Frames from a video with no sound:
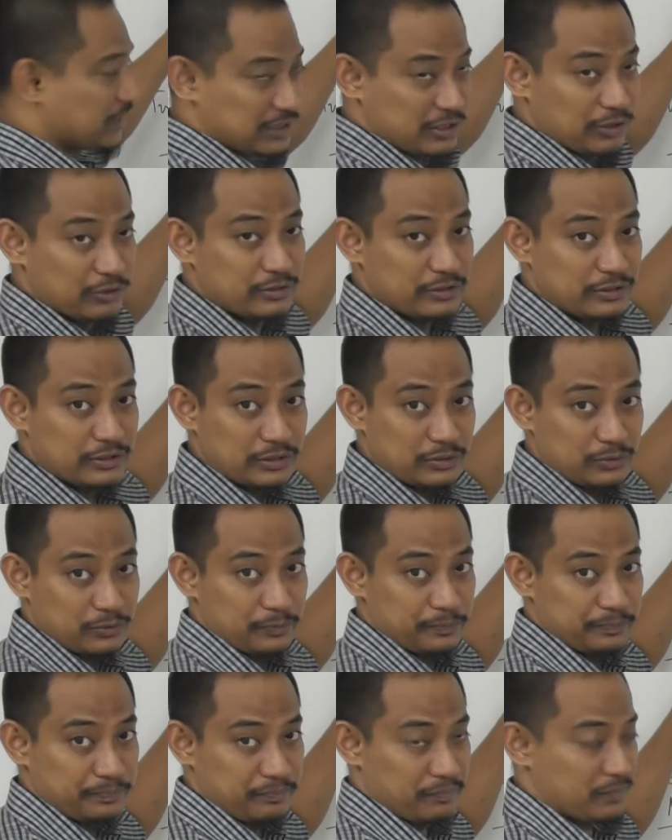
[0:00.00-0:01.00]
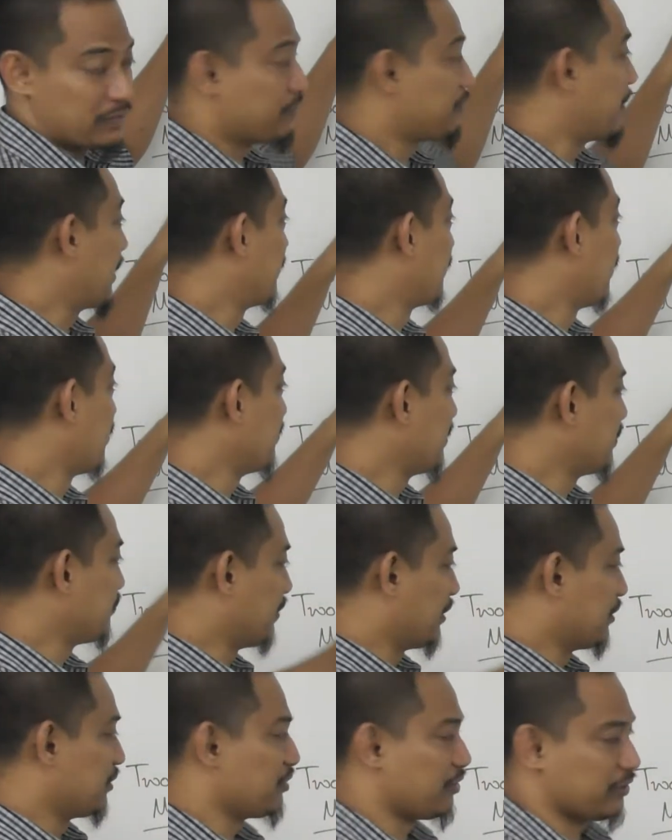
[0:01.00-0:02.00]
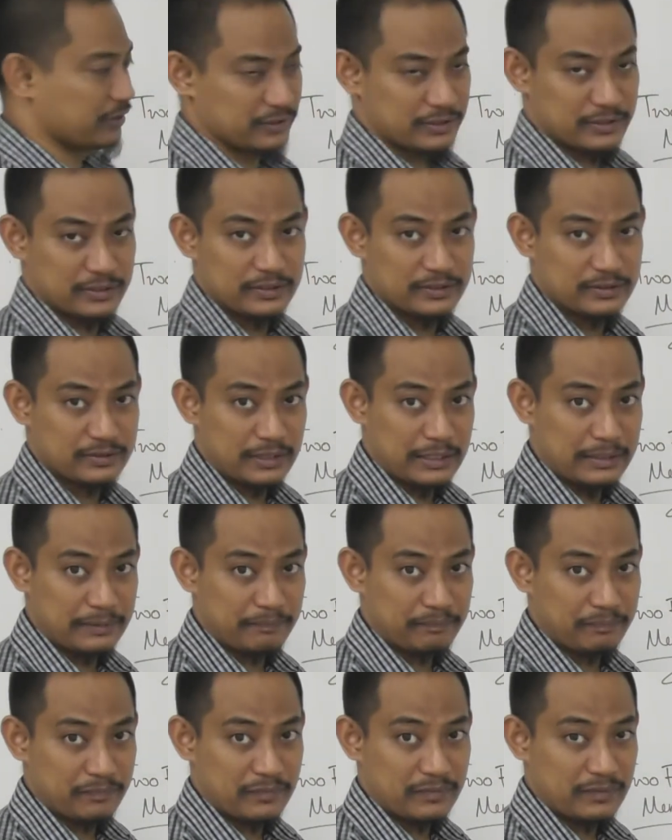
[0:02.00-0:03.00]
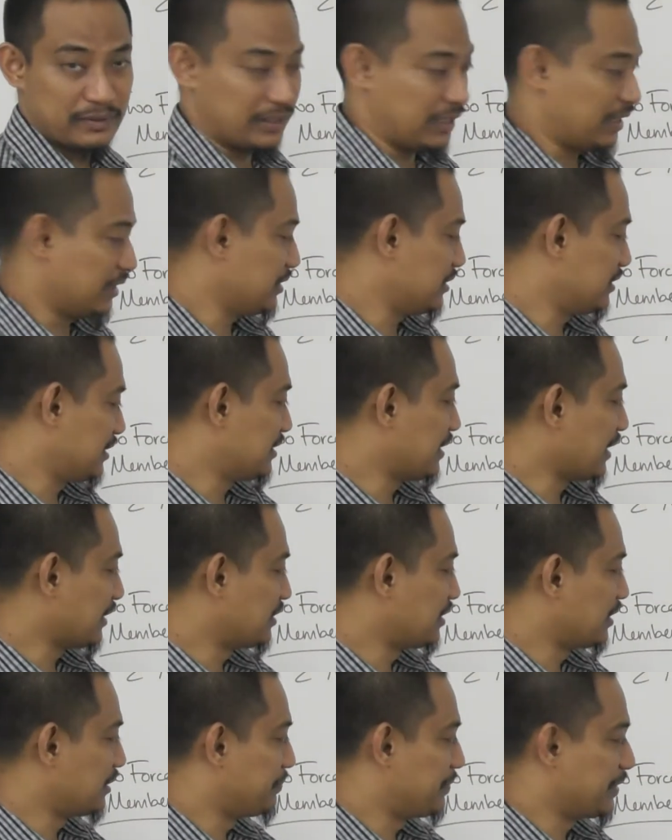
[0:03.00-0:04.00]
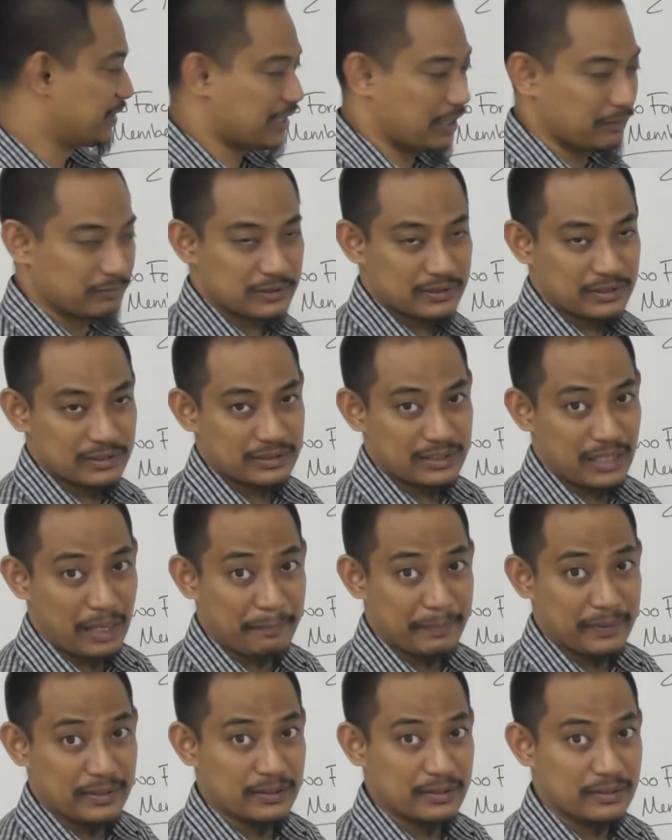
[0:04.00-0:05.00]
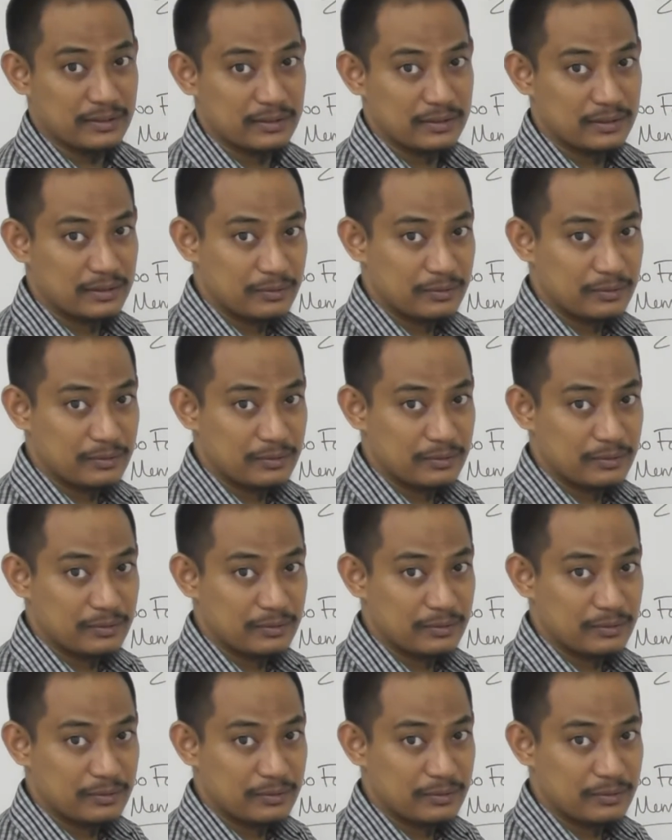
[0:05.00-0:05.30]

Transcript: equal to 0, but moment will not, right? And this actually becomes a couple.